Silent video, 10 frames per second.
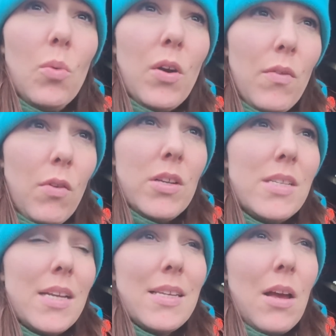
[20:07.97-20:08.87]
We're at Roy's
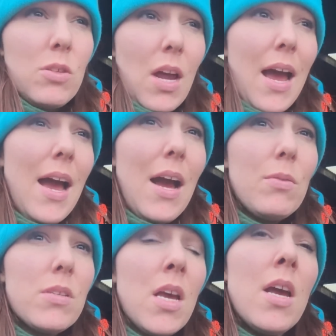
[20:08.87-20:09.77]
dad's house, not our
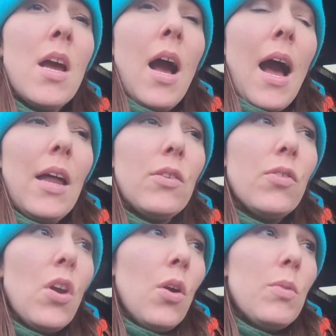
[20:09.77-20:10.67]
house, and
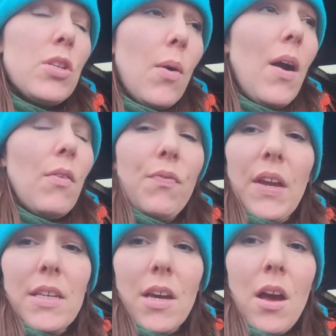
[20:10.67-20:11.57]
we don't have a
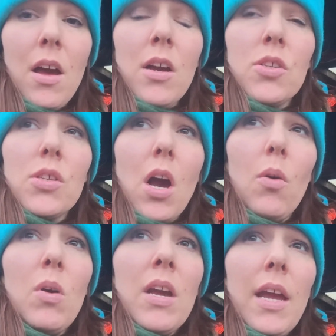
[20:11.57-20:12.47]
feeder,
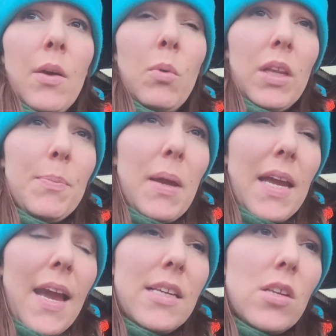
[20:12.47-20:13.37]
so it will be a
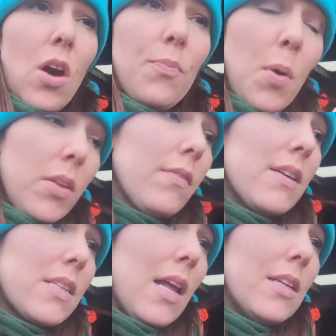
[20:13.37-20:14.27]
case of putting the
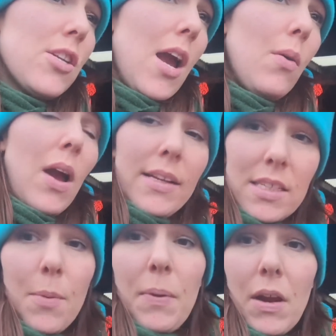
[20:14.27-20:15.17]
grass silage out and
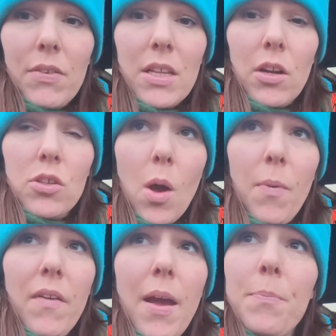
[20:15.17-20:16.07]
tipping everything on top
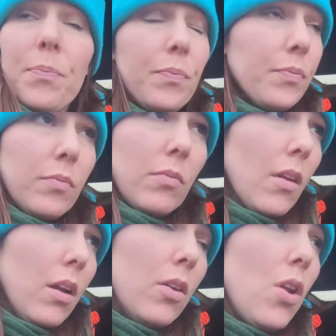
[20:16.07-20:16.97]
of it.
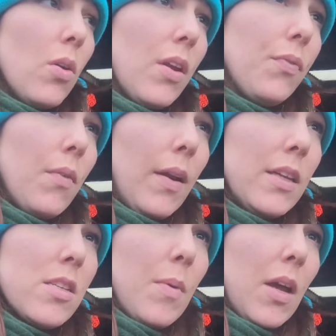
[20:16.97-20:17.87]
No different really,
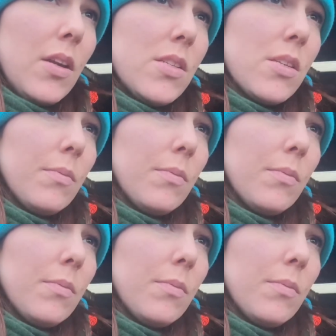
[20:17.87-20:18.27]
to be honest.